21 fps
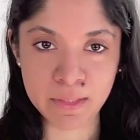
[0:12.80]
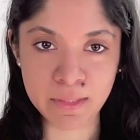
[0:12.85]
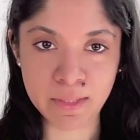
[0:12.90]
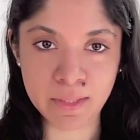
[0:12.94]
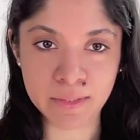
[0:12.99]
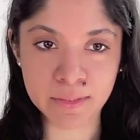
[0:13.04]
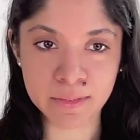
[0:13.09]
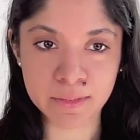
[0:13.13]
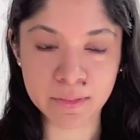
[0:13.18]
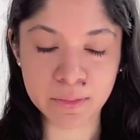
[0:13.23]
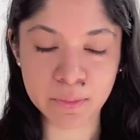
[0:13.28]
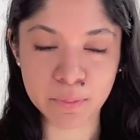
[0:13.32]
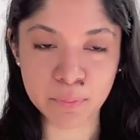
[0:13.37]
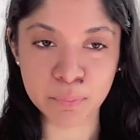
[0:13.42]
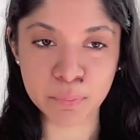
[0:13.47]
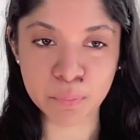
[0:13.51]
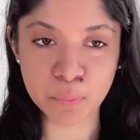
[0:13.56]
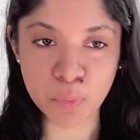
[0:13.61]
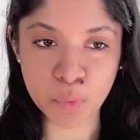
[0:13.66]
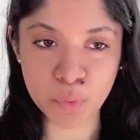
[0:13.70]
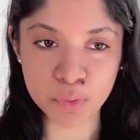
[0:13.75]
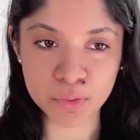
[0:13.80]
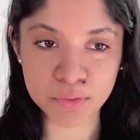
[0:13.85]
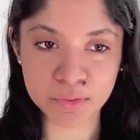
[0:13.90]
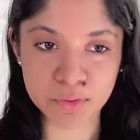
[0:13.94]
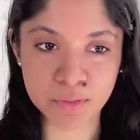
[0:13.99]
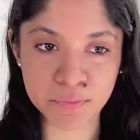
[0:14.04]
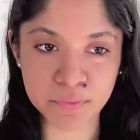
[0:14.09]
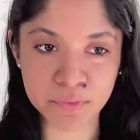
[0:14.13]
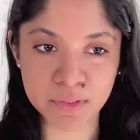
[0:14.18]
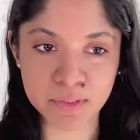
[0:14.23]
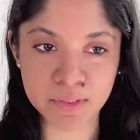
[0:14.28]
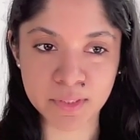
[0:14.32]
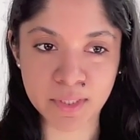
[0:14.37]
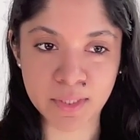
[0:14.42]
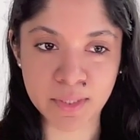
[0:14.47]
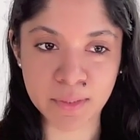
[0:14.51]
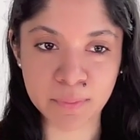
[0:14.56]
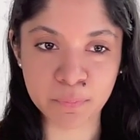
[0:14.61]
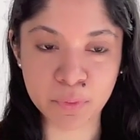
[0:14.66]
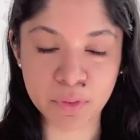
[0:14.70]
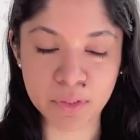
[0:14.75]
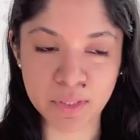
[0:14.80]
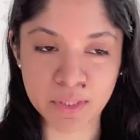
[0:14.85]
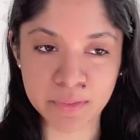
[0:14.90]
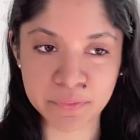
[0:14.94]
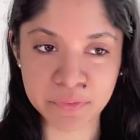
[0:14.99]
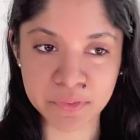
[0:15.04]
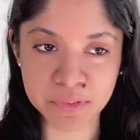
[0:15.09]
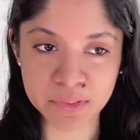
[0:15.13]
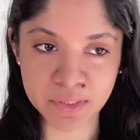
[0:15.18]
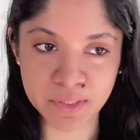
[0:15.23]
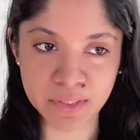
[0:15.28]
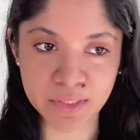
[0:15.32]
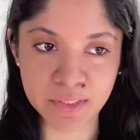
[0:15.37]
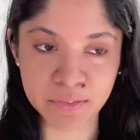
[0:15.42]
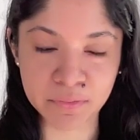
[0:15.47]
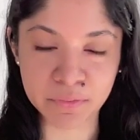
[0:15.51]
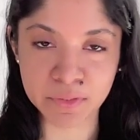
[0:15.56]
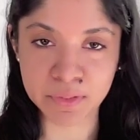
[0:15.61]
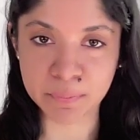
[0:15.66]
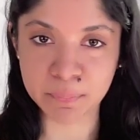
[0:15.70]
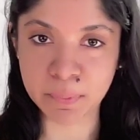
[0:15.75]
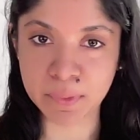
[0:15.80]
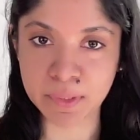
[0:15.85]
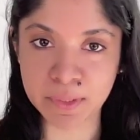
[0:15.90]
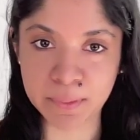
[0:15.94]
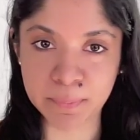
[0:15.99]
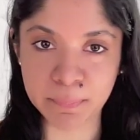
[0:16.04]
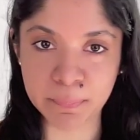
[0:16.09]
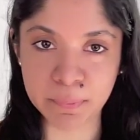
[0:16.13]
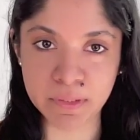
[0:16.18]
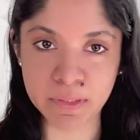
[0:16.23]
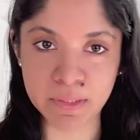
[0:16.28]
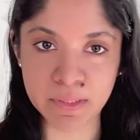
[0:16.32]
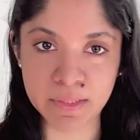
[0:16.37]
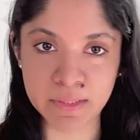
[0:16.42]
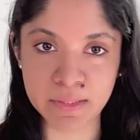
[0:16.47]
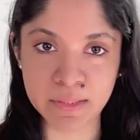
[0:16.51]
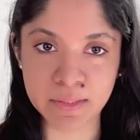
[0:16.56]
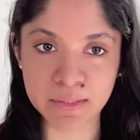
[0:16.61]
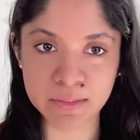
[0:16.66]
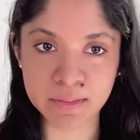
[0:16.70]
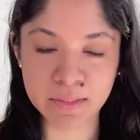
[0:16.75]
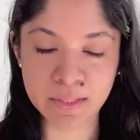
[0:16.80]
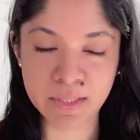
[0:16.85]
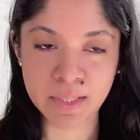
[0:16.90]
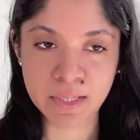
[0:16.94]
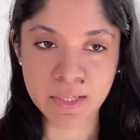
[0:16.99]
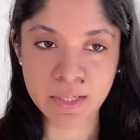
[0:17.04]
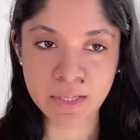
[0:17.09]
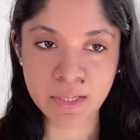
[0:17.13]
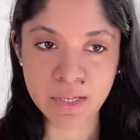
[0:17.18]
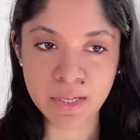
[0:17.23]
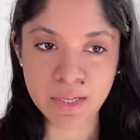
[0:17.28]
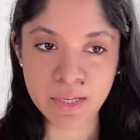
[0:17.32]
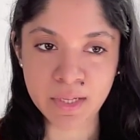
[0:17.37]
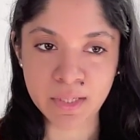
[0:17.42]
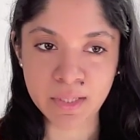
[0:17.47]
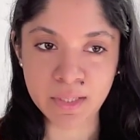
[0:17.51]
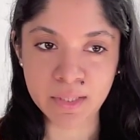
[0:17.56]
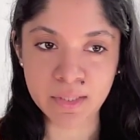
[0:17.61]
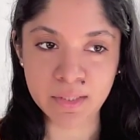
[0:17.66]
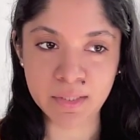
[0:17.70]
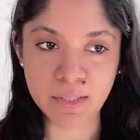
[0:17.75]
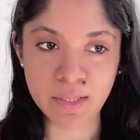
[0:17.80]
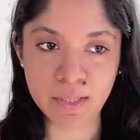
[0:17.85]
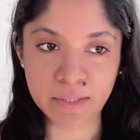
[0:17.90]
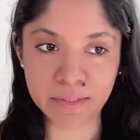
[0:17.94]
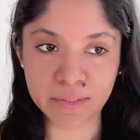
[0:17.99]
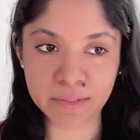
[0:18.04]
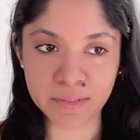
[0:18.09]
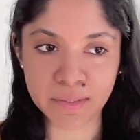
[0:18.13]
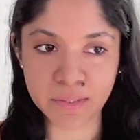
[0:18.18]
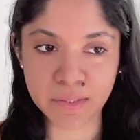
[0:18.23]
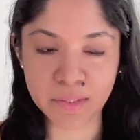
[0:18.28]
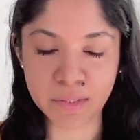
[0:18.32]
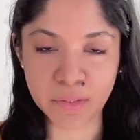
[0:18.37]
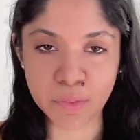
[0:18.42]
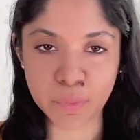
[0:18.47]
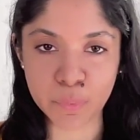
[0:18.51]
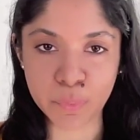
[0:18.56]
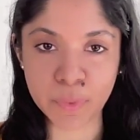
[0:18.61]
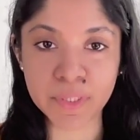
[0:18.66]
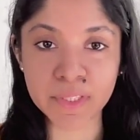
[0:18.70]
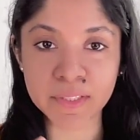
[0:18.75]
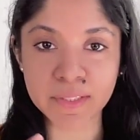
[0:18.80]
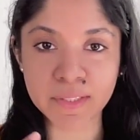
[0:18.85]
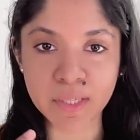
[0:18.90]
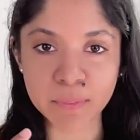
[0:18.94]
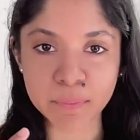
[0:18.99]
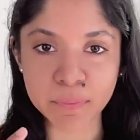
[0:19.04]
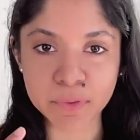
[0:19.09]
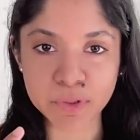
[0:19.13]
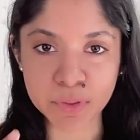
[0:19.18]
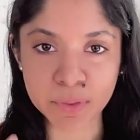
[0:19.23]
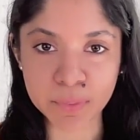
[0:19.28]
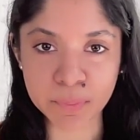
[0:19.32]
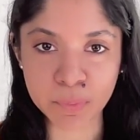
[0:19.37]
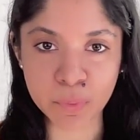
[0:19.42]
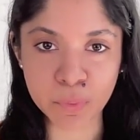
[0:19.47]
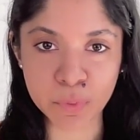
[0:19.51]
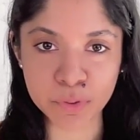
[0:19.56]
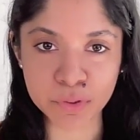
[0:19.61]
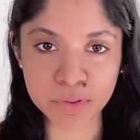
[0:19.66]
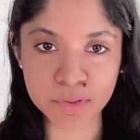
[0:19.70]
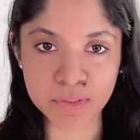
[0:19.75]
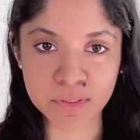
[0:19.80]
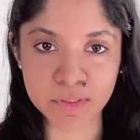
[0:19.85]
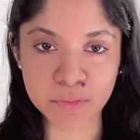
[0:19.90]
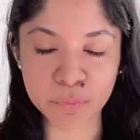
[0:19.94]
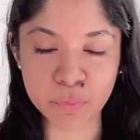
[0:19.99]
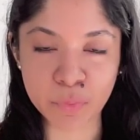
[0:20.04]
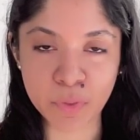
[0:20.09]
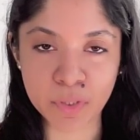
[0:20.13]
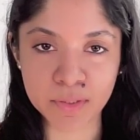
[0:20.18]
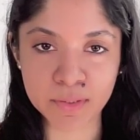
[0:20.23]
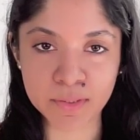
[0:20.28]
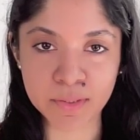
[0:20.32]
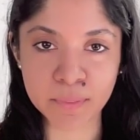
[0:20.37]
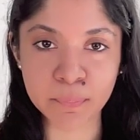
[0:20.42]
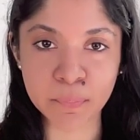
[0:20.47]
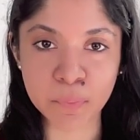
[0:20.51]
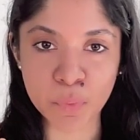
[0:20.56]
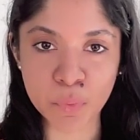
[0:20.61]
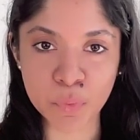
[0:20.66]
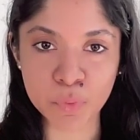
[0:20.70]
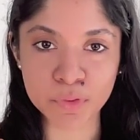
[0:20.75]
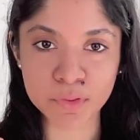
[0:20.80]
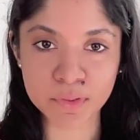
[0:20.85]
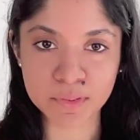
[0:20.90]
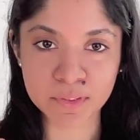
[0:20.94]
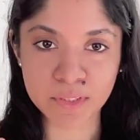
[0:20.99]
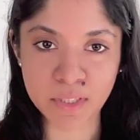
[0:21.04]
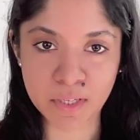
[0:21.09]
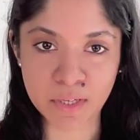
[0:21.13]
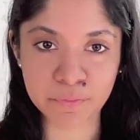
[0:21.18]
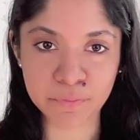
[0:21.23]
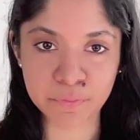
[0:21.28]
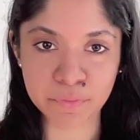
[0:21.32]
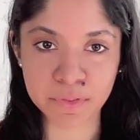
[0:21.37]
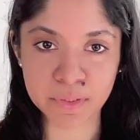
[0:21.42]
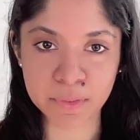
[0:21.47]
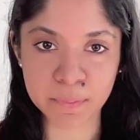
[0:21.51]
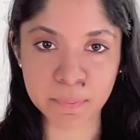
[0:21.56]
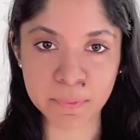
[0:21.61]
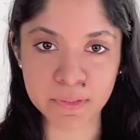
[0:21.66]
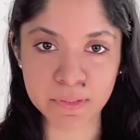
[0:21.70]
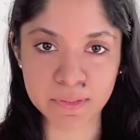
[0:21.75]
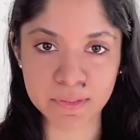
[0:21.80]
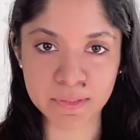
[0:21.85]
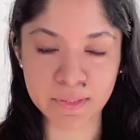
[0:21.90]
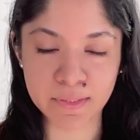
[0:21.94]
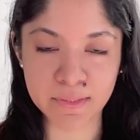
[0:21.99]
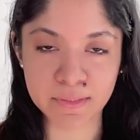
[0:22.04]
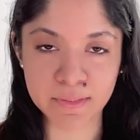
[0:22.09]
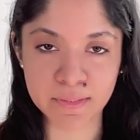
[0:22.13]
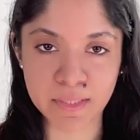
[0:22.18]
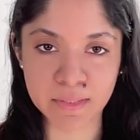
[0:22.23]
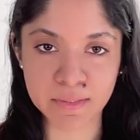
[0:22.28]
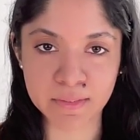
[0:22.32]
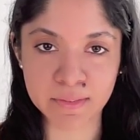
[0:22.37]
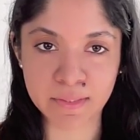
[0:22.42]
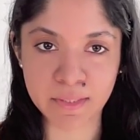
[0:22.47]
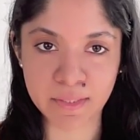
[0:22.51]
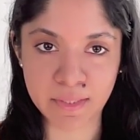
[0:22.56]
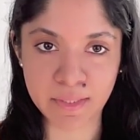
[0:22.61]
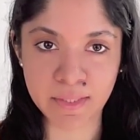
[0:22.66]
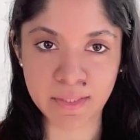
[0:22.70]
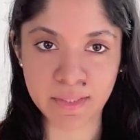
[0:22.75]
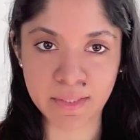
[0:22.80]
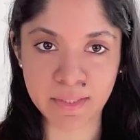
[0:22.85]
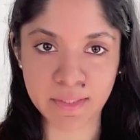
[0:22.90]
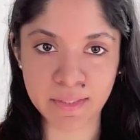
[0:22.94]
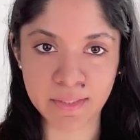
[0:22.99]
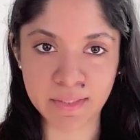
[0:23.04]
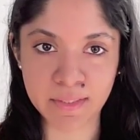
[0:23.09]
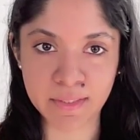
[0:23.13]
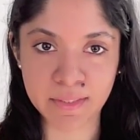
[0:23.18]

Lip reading: Like most of the time, what I've seen with people is like when it comes to emotion, what the most comfortable thing that they